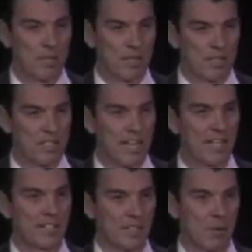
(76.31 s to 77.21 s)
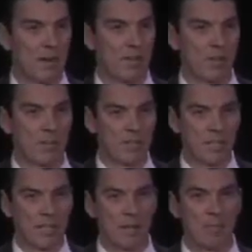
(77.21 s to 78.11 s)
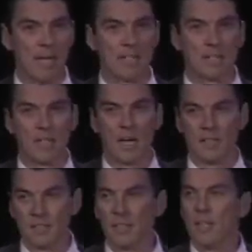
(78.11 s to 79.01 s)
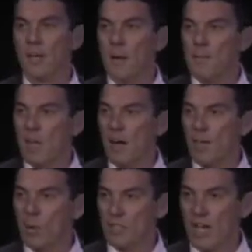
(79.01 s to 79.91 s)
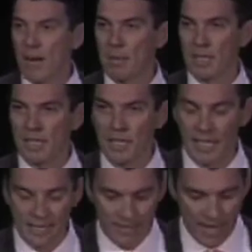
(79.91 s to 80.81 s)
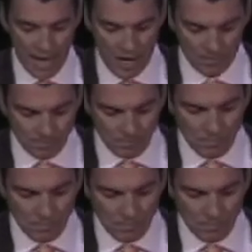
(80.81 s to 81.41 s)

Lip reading: stakes in the ground, almost like campaign signs of what's happening in town.